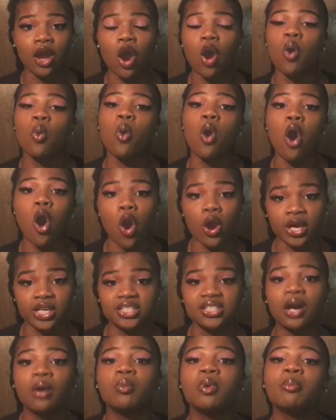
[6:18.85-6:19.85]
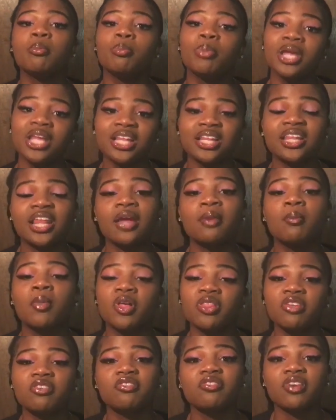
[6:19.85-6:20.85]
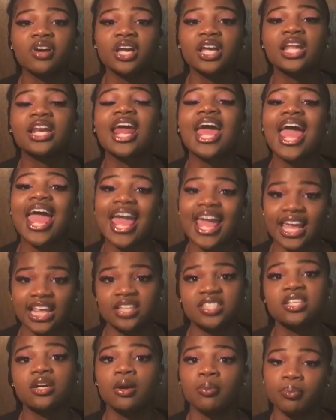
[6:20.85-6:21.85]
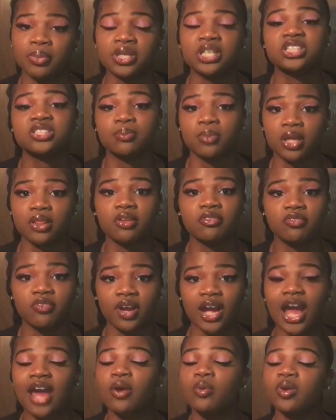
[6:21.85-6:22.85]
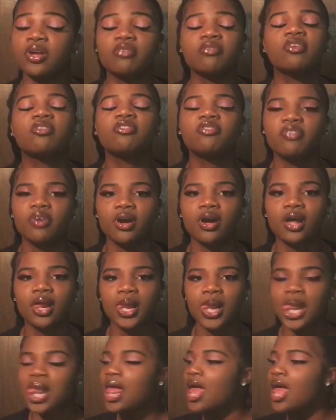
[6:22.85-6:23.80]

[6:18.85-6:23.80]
on august i will beat they motherfucking ass up in this motherfucker i don't give a fuck